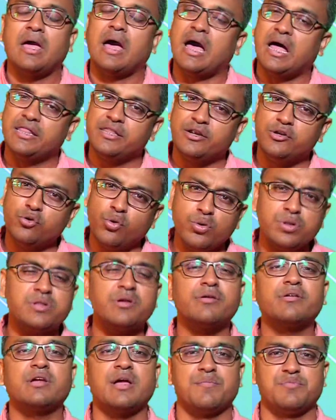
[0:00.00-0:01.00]
Under no
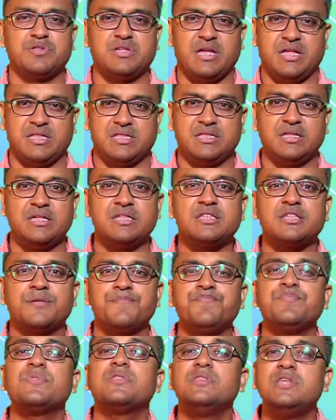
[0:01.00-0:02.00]
circumstances,
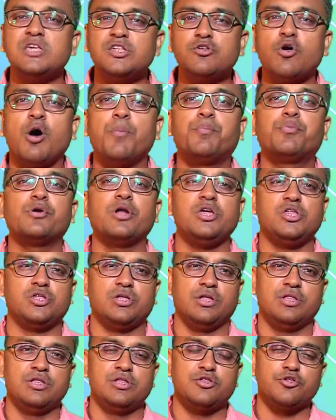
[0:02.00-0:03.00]
this
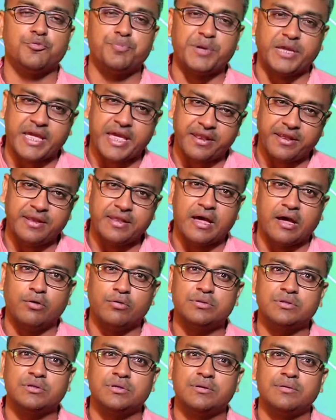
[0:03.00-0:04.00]
operation should be carried
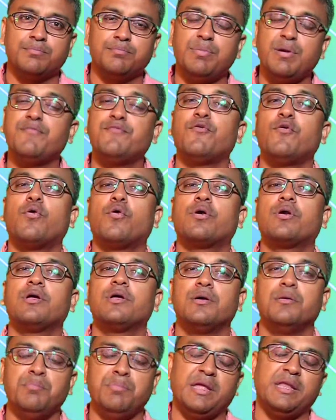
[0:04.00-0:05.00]
out before
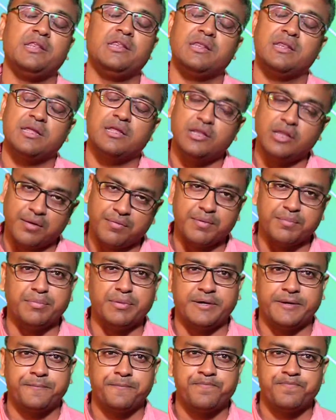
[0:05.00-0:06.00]

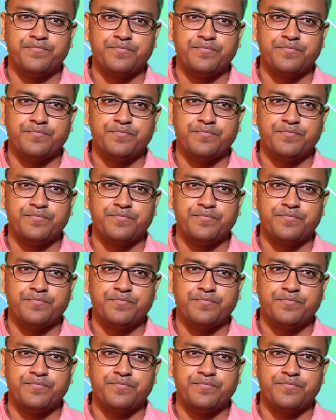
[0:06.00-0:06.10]
mid-November.